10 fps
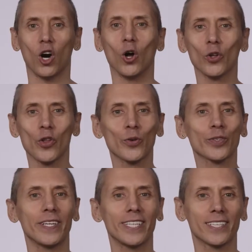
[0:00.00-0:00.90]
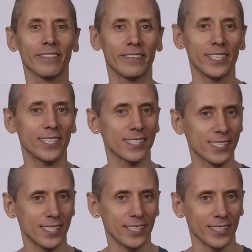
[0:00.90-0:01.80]
Although critical thinking
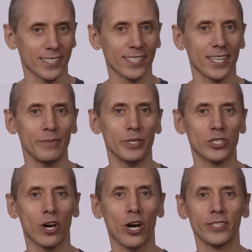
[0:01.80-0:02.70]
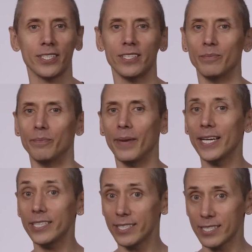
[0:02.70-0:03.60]
skills can be taught in
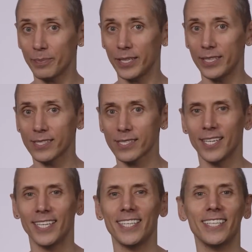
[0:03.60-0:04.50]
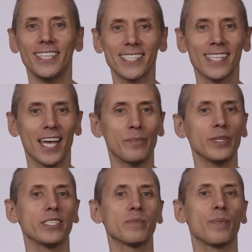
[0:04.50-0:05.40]
many disciplines, STEM
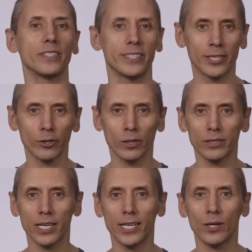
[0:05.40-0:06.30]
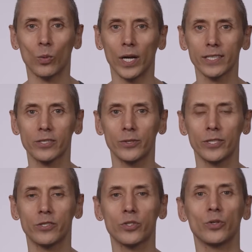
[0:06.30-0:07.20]
is particularly well
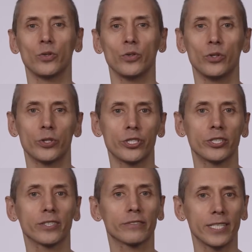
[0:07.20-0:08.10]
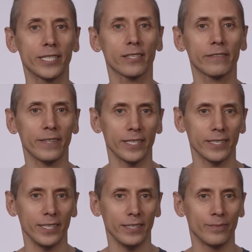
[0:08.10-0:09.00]
suited to nurture critical
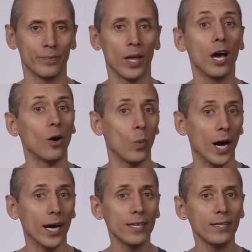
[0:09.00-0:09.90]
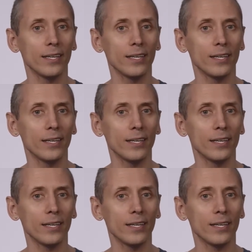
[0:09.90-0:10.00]
thinking. Why?